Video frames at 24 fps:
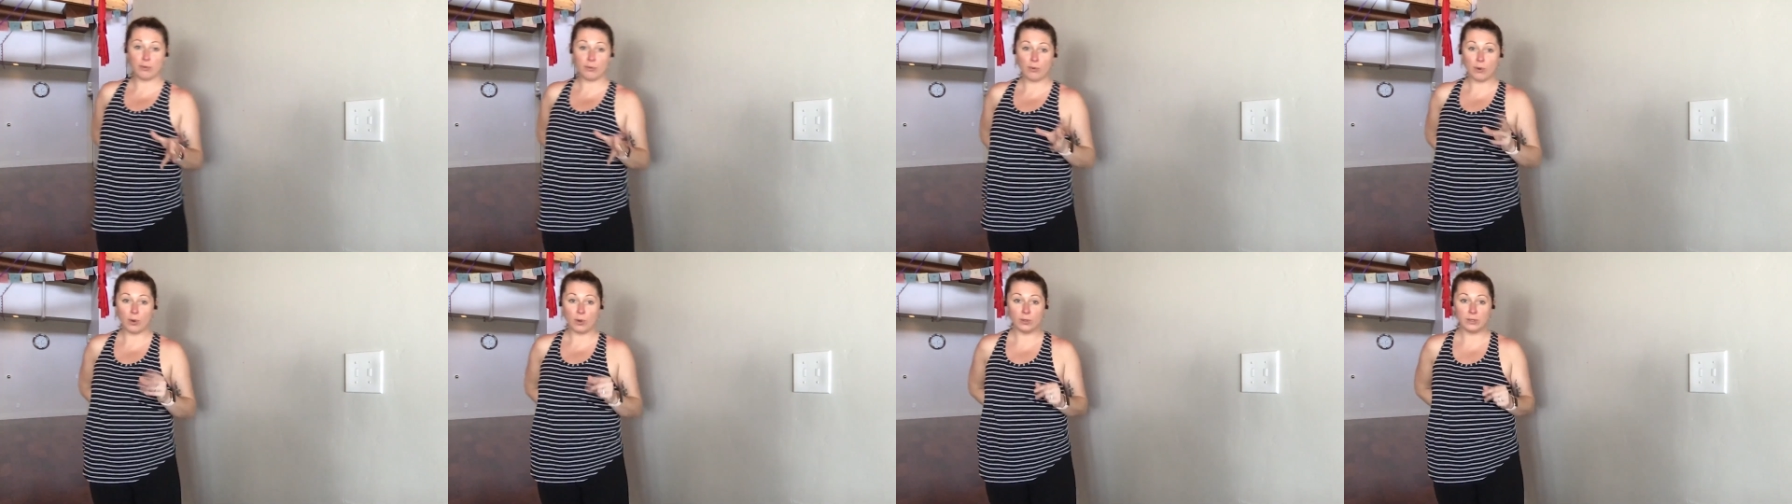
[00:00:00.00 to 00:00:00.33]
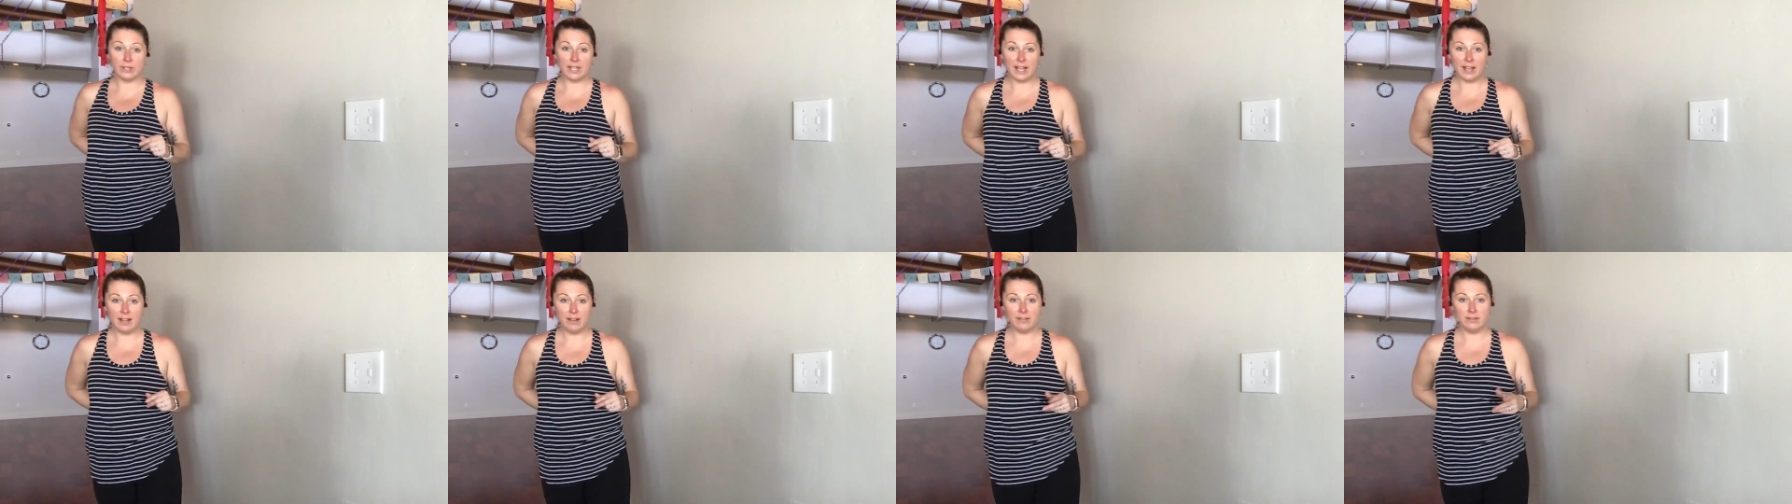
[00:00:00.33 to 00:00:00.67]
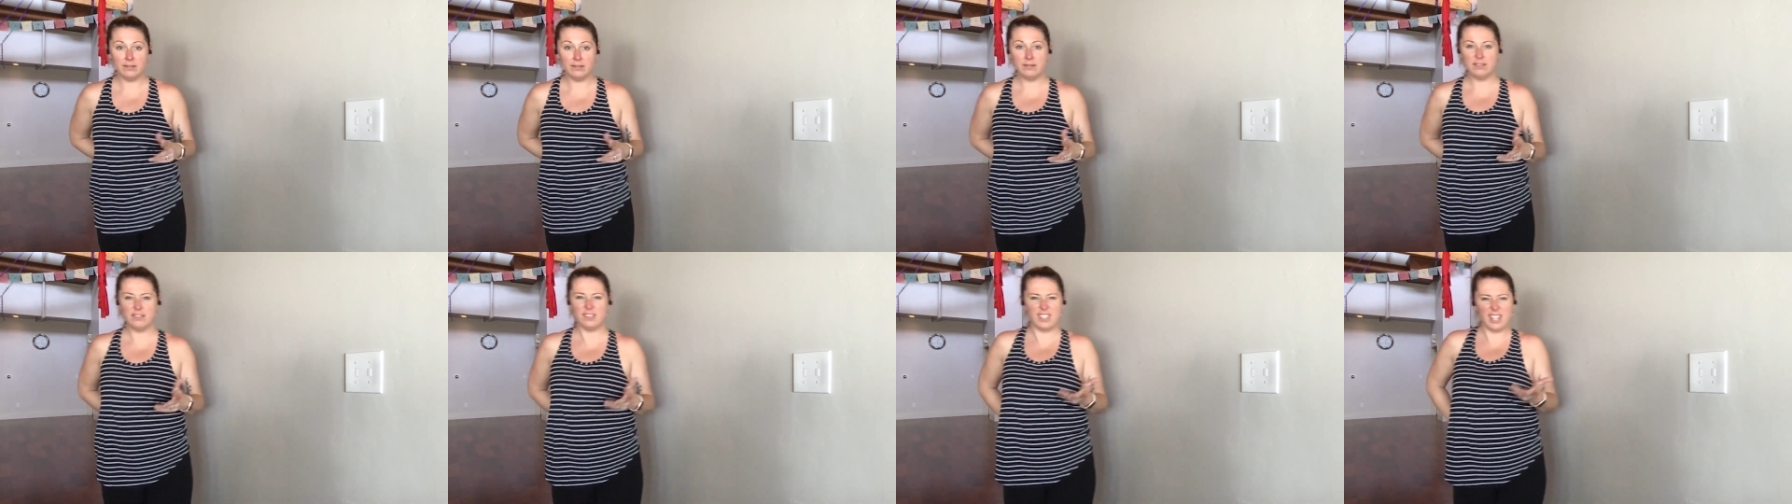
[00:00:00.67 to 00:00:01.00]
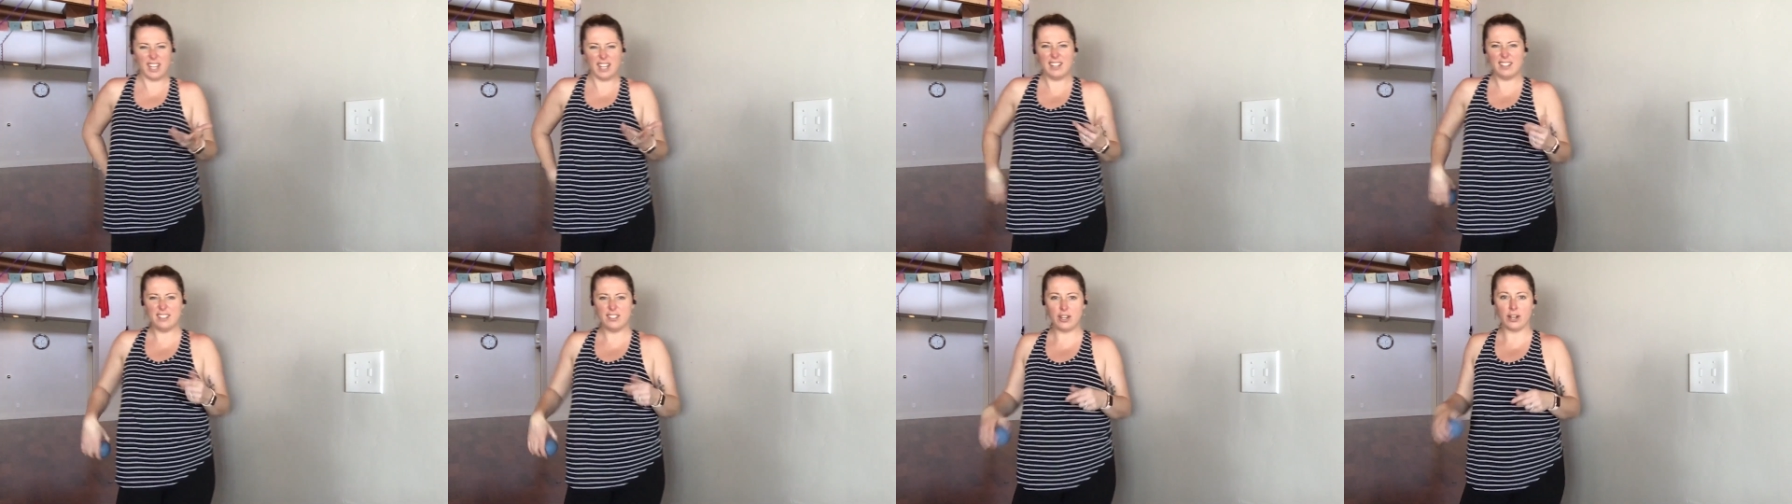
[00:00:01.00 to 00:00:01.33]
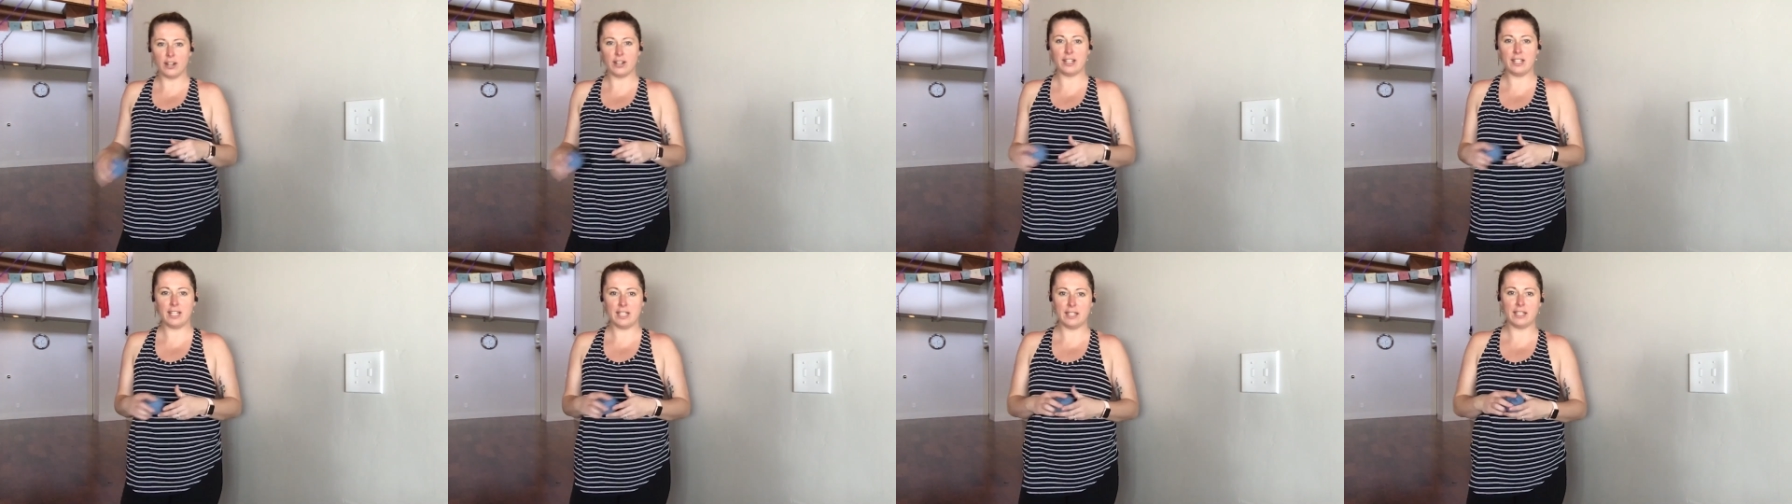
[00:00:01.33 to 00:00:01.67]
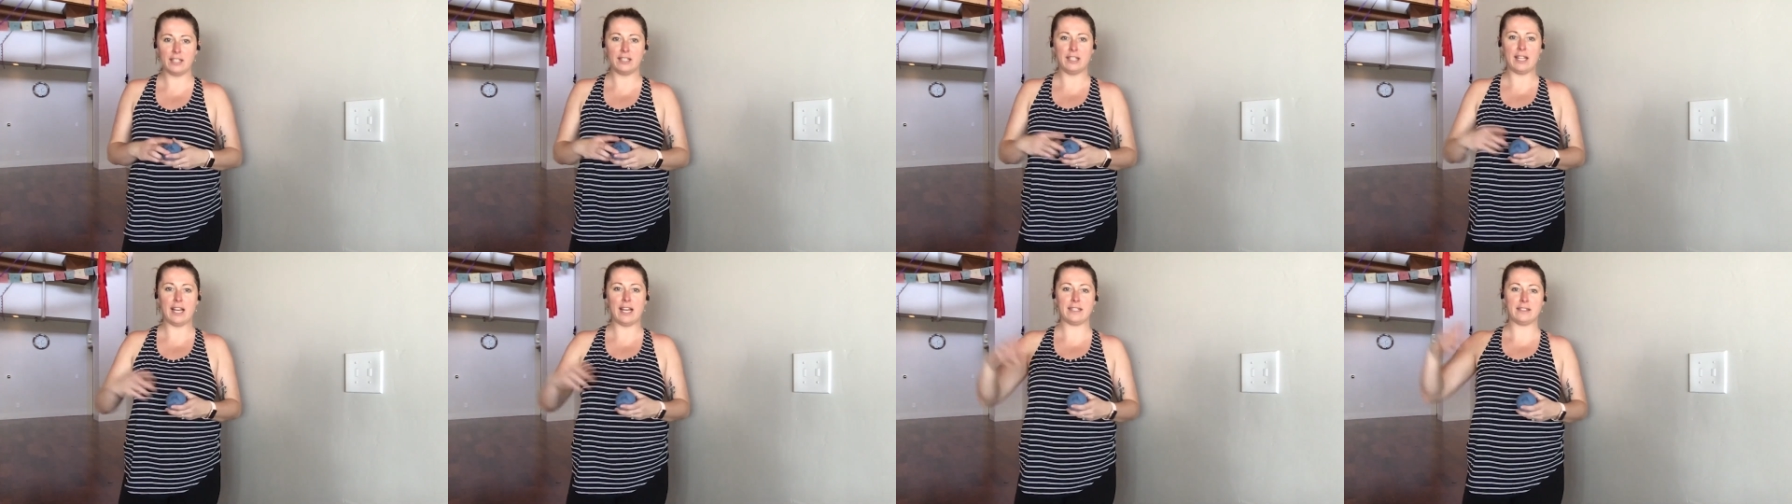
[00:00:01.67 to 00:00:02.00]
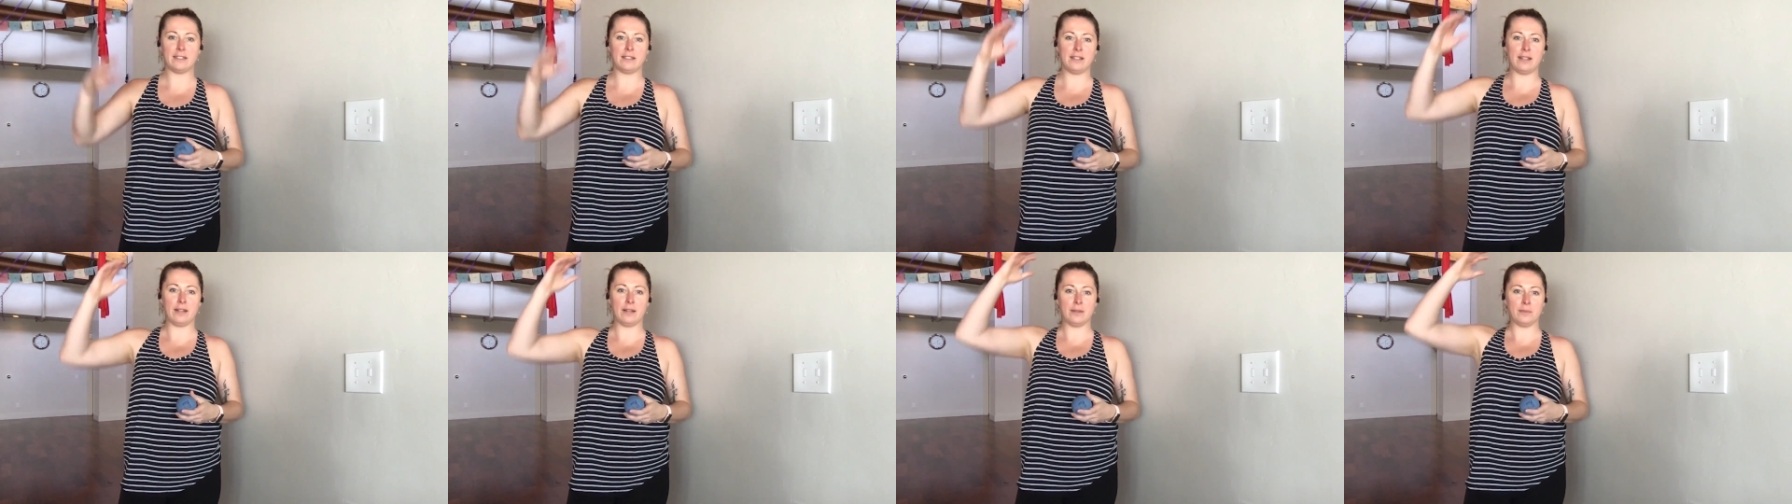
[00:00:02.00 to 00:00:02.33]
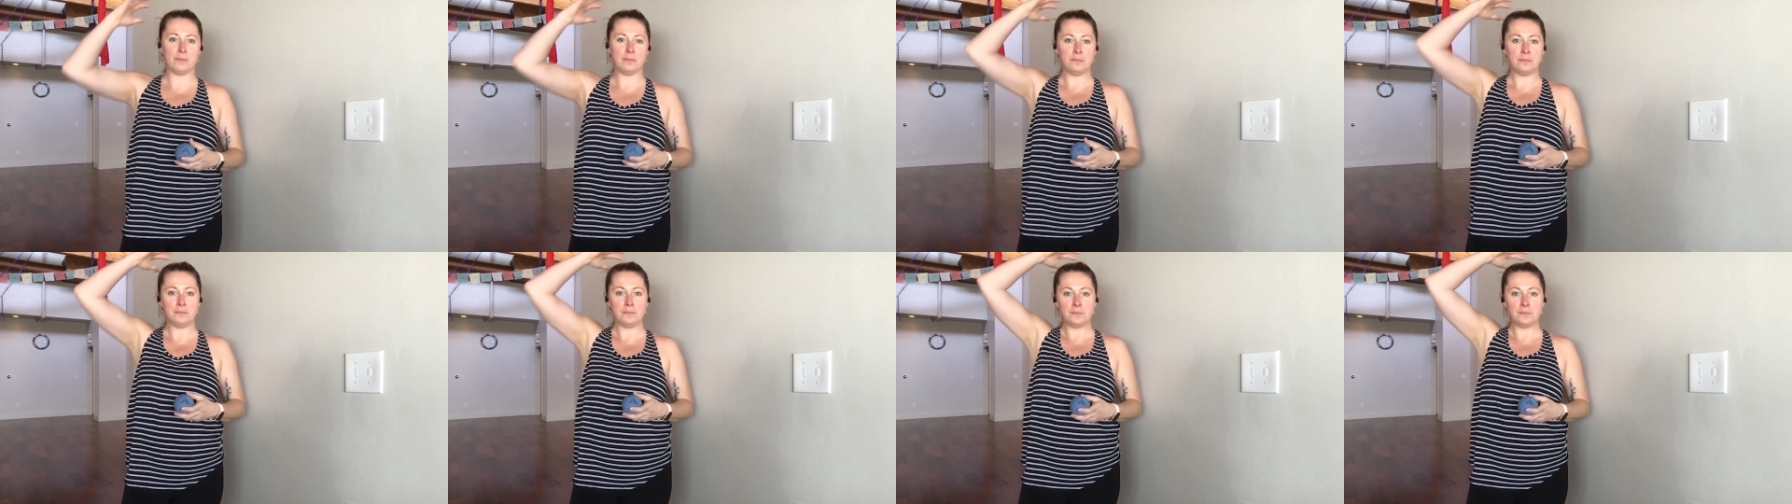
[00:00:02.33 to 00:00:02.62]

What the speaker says: roll down, kind of targeting the lats here.